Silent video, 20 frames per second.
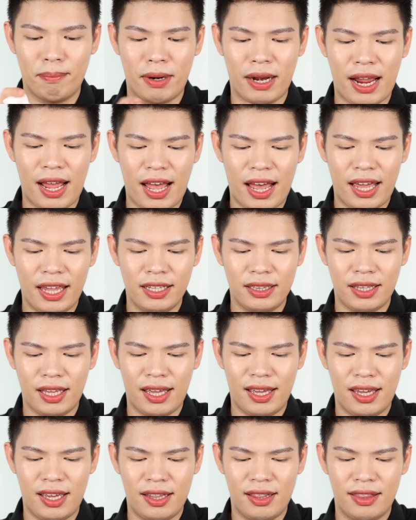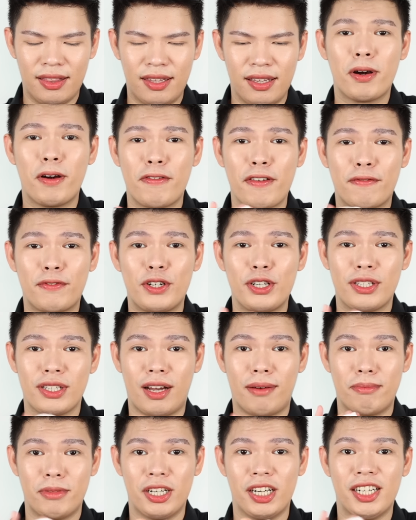bright, and perfect for
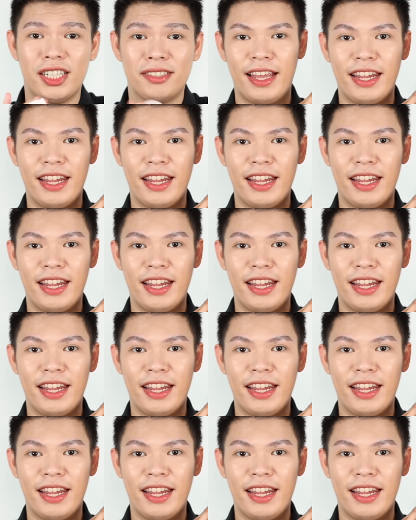summer.